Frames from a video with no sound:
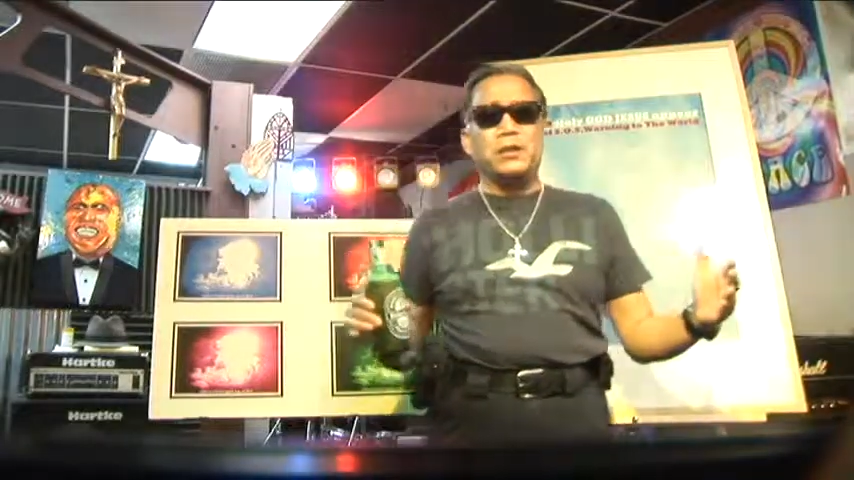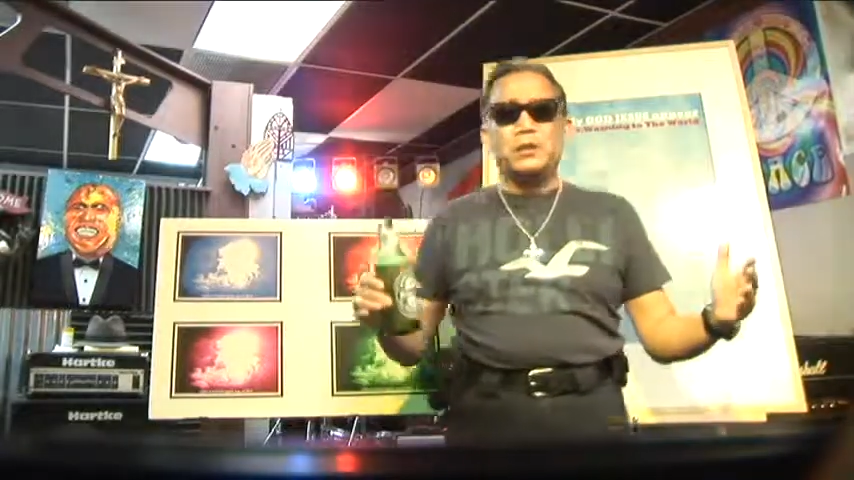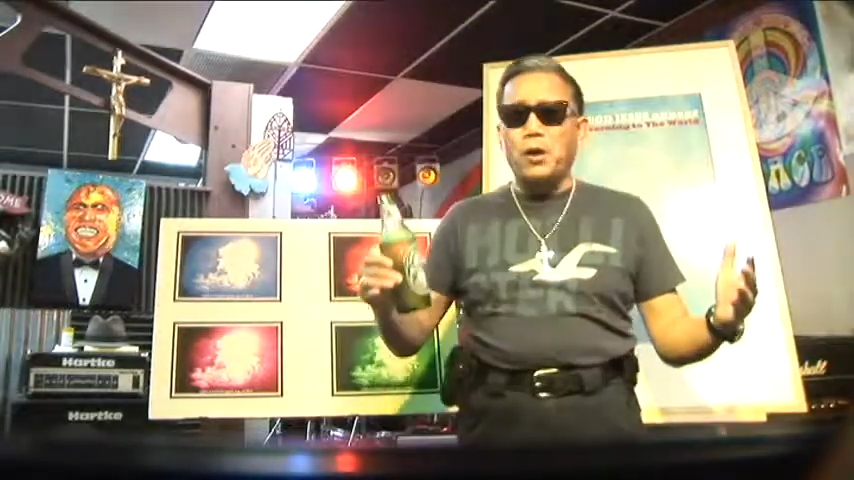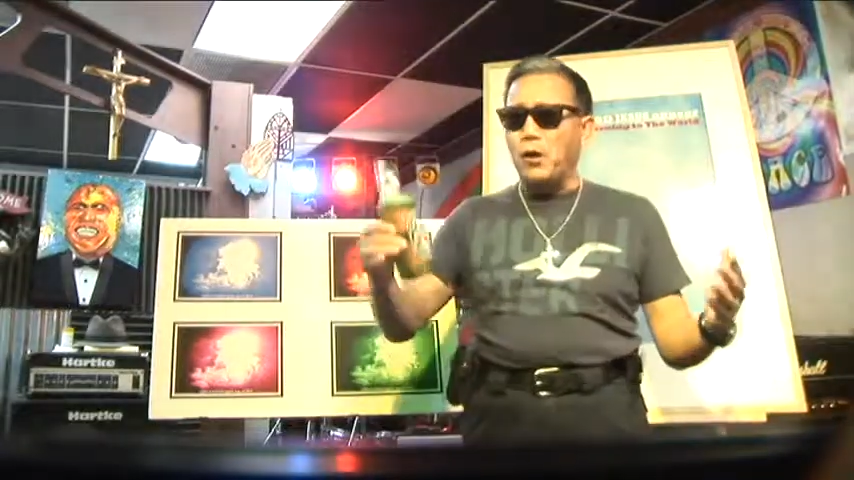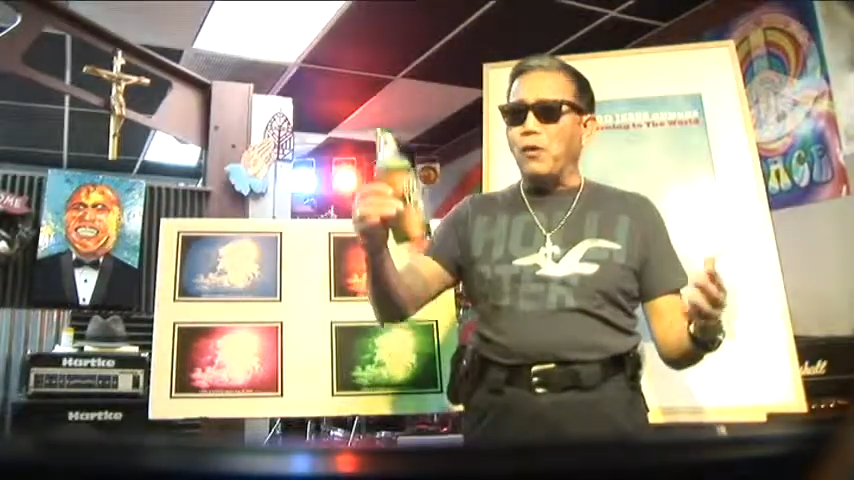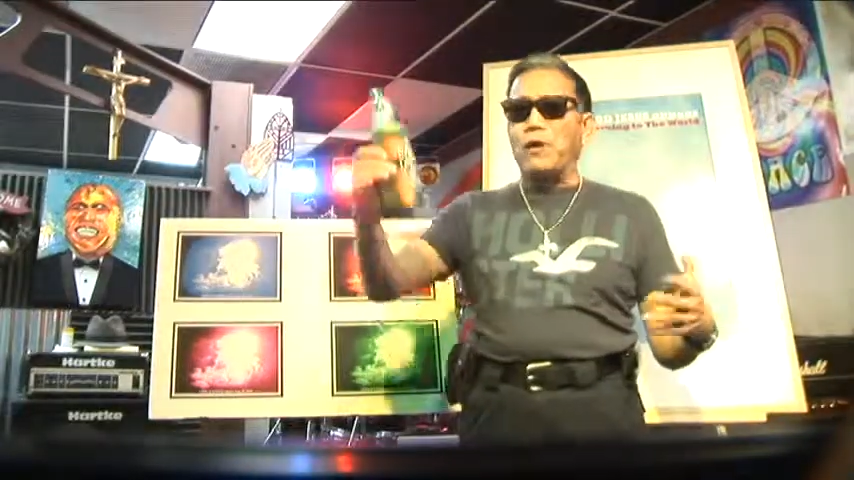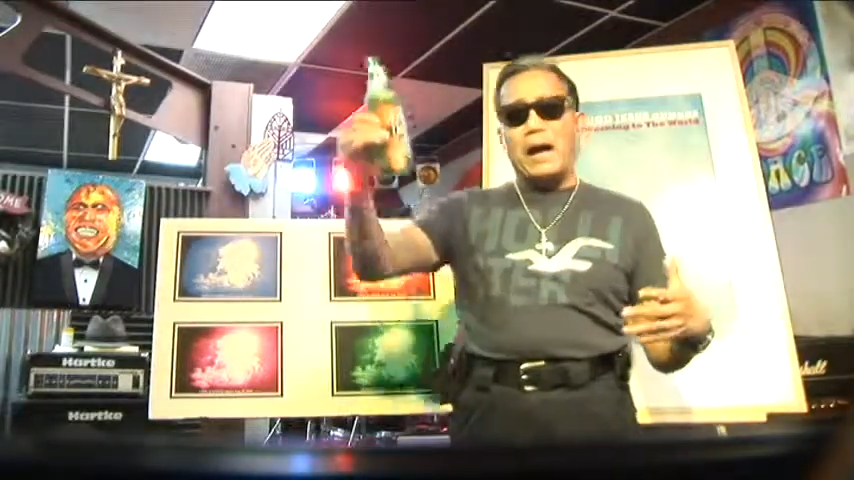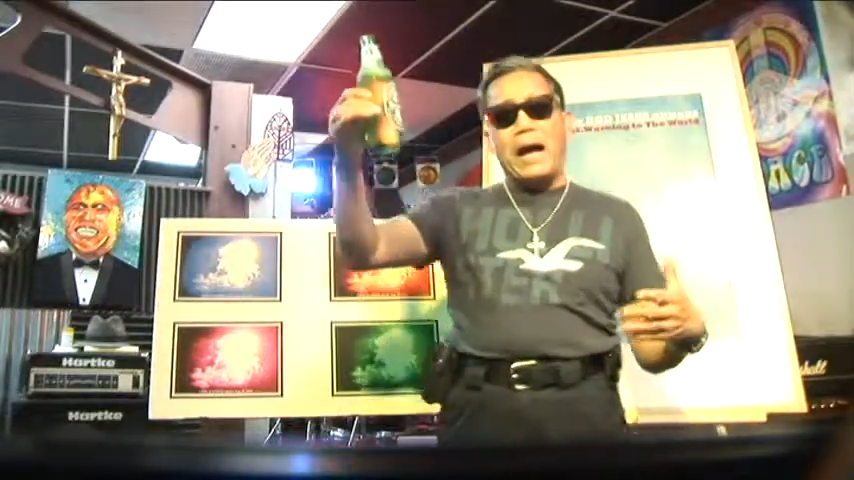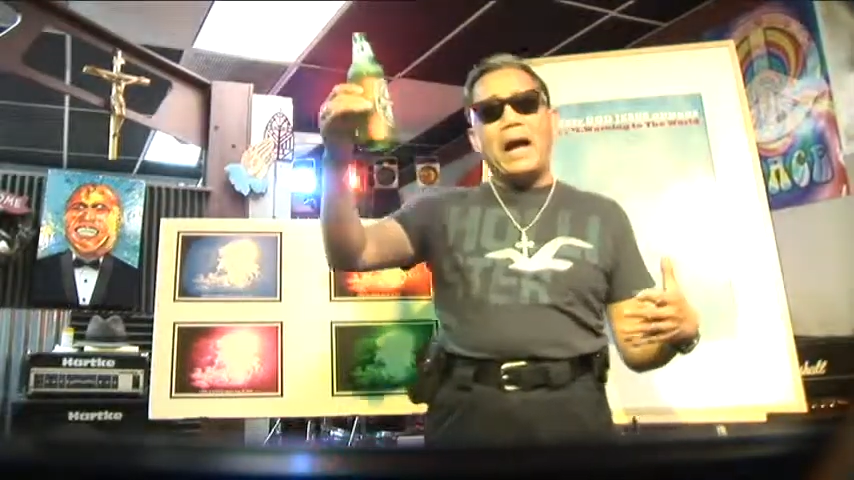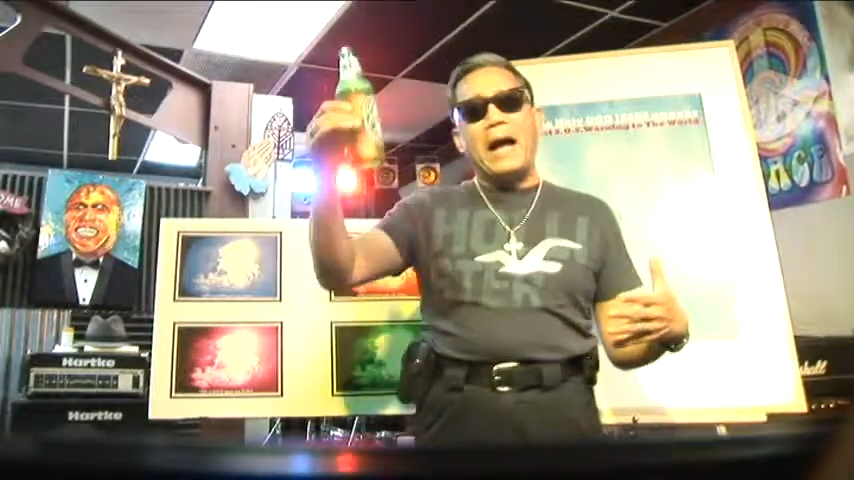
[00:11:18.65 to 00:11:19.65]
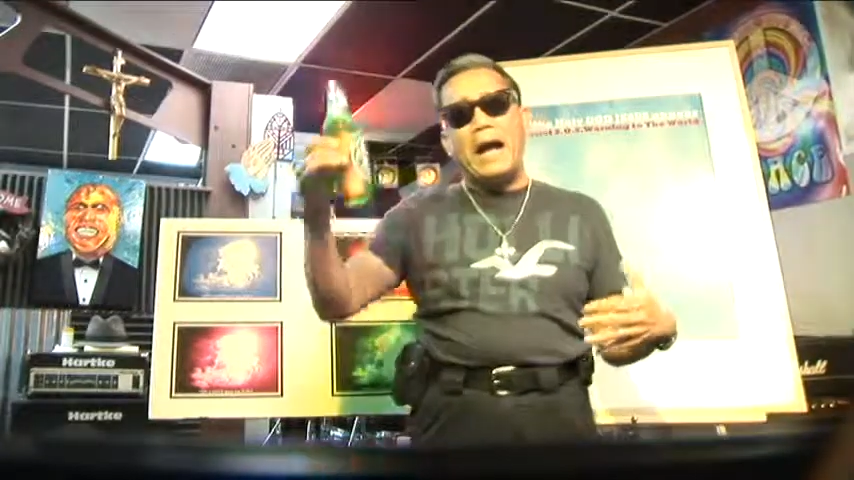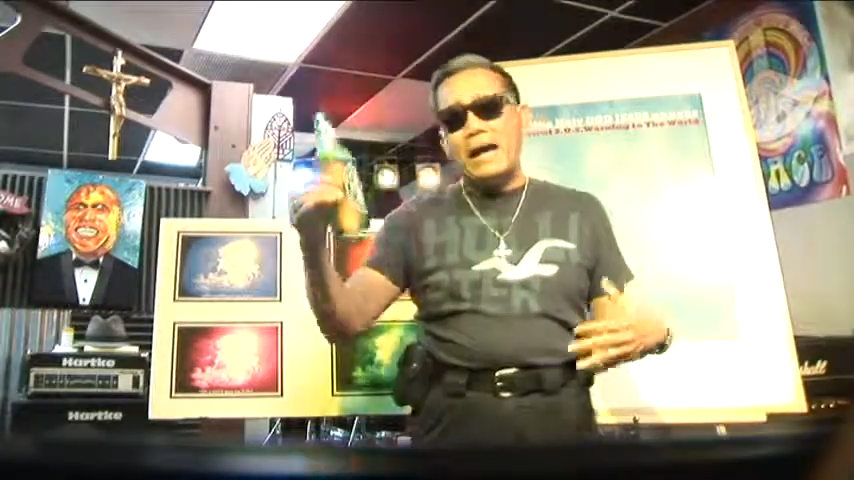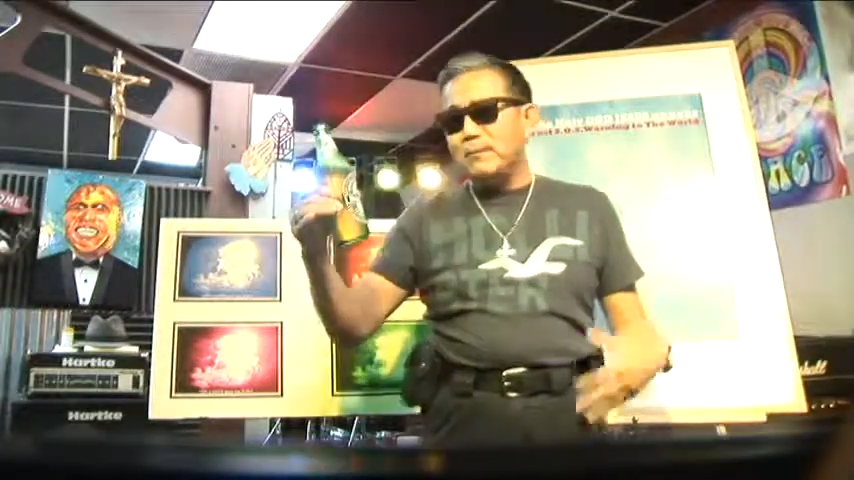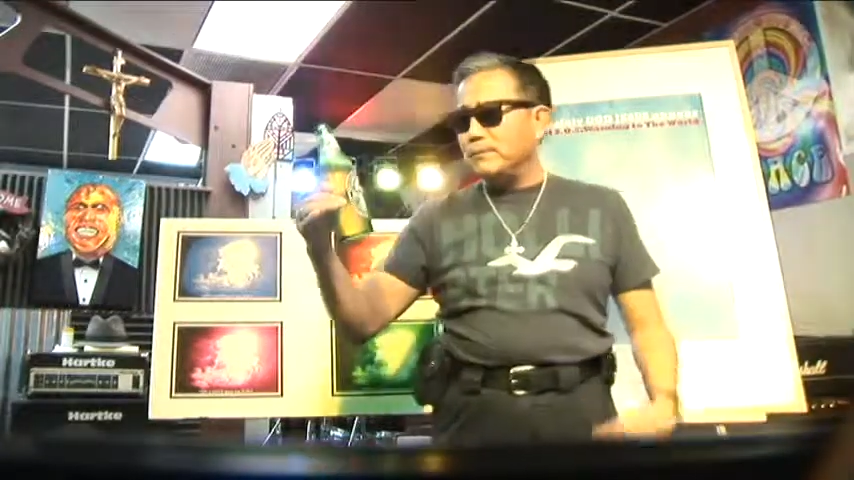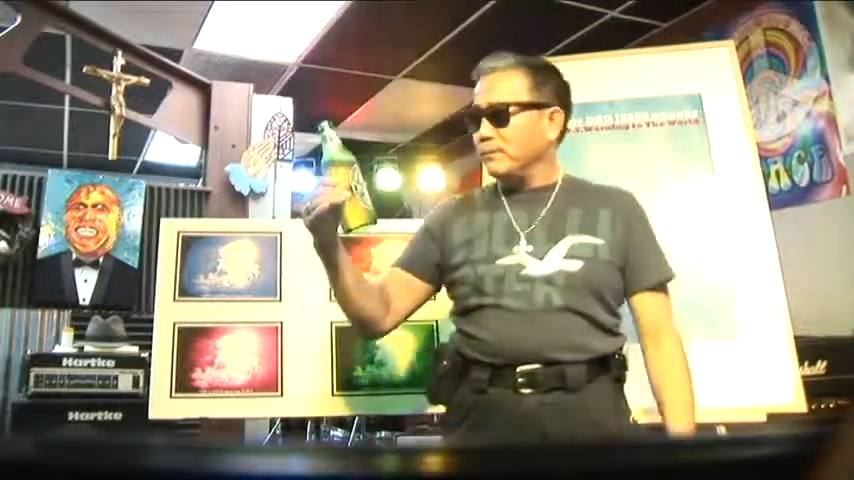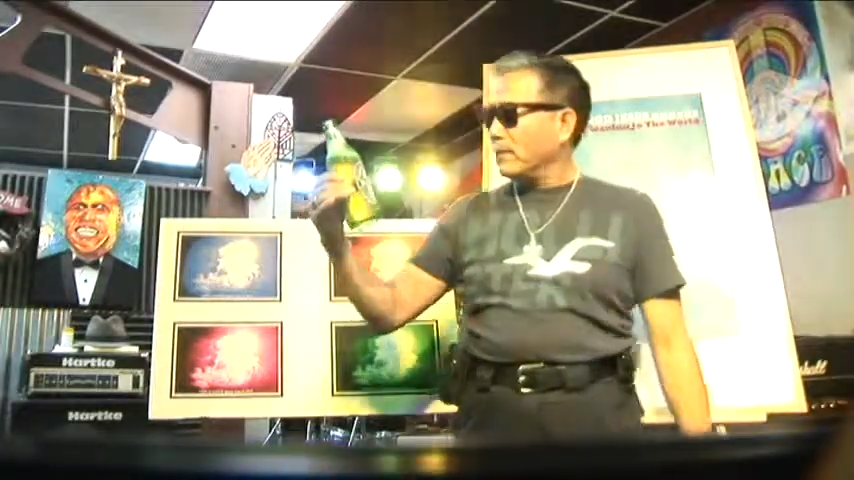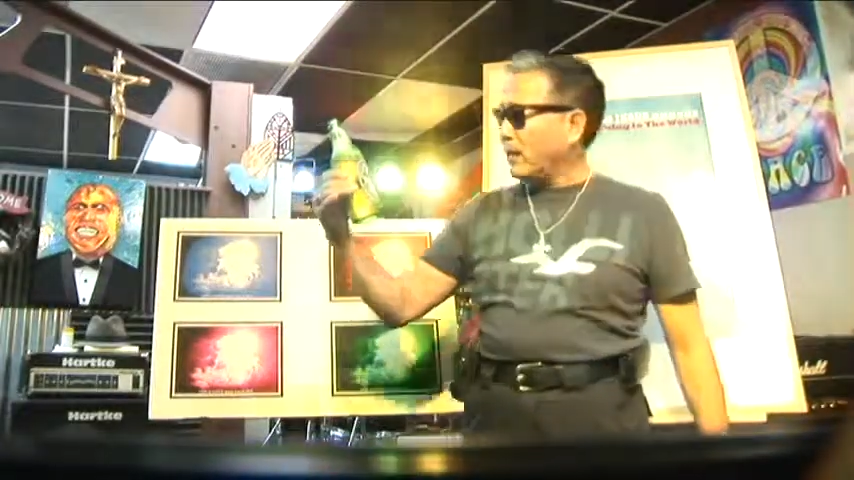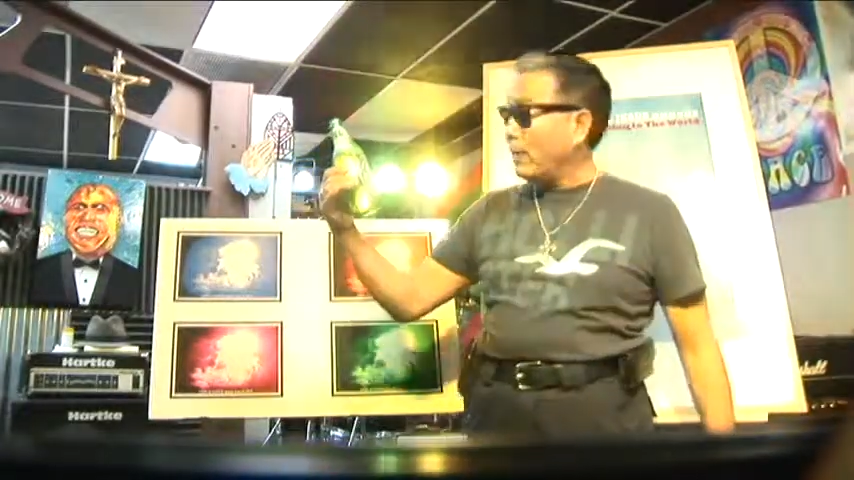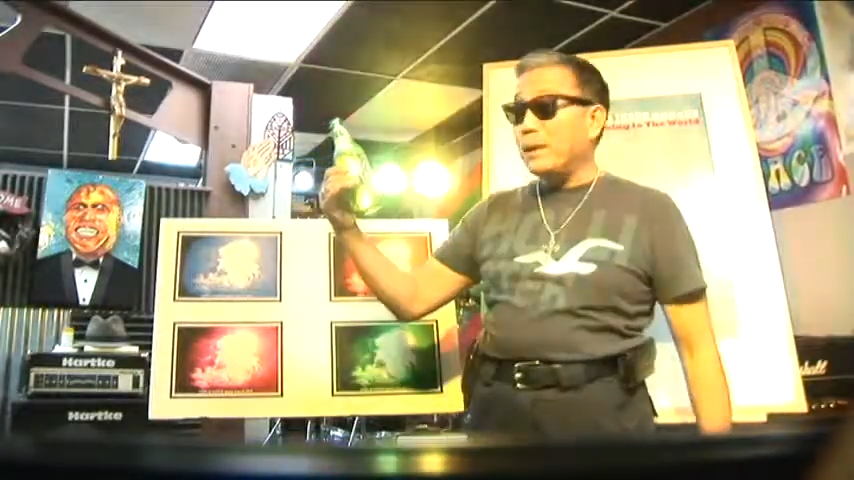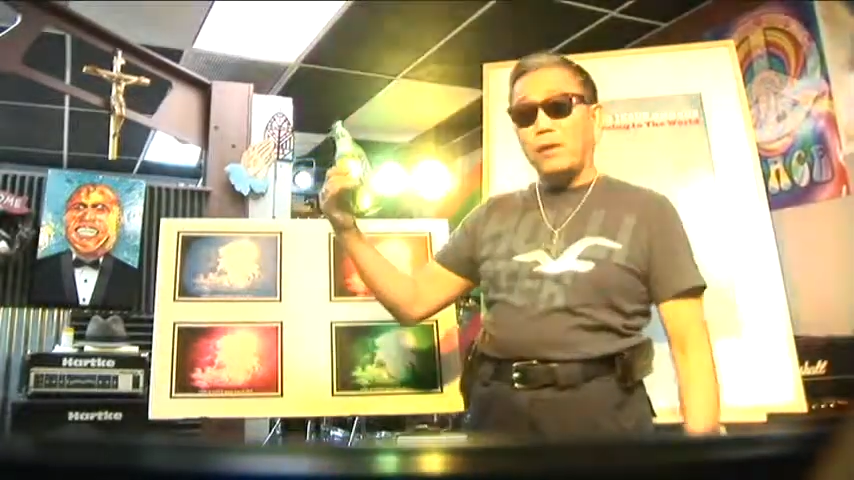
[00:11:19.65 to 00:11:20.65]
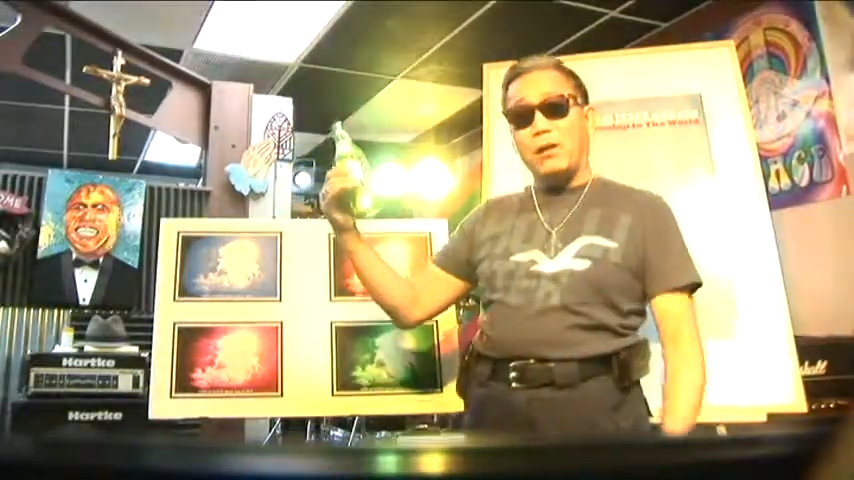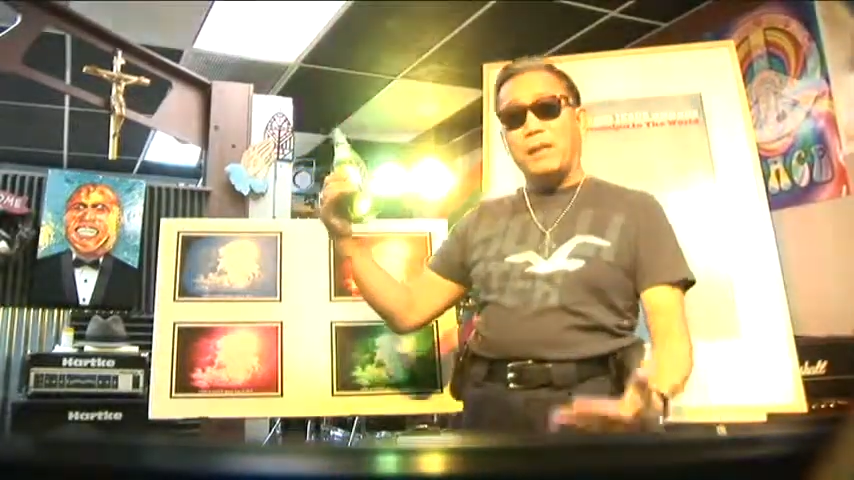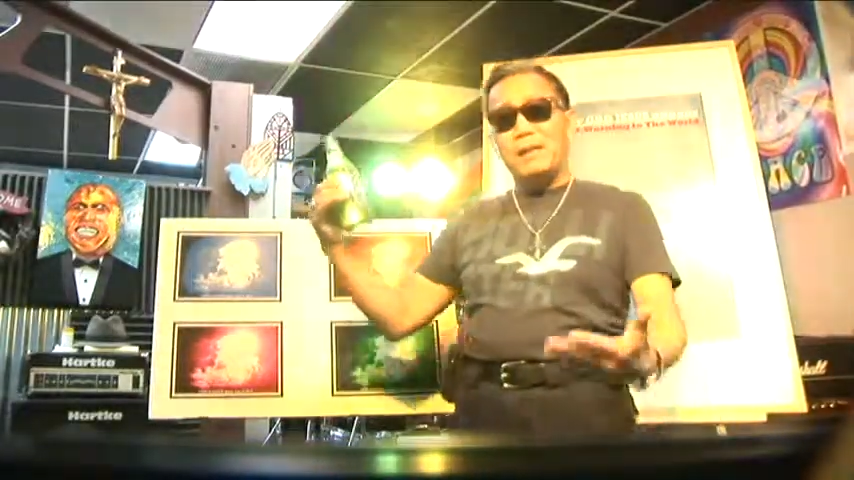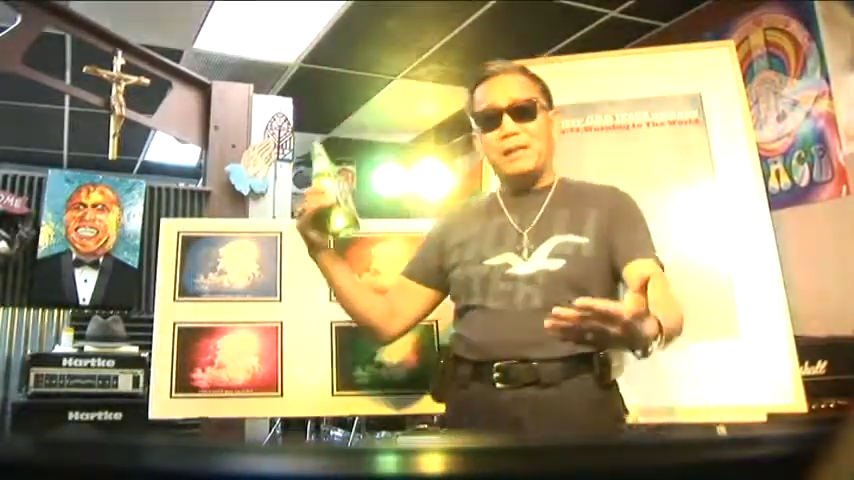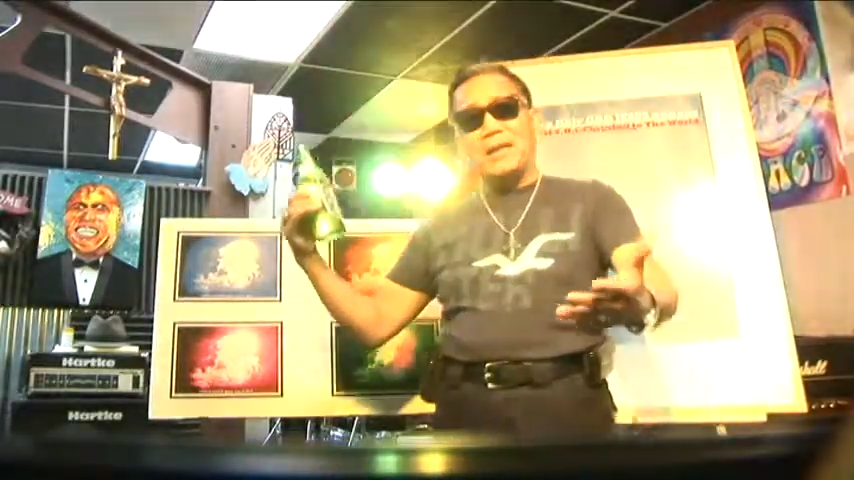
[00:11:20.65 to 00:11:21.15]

So, I mean, the Almighty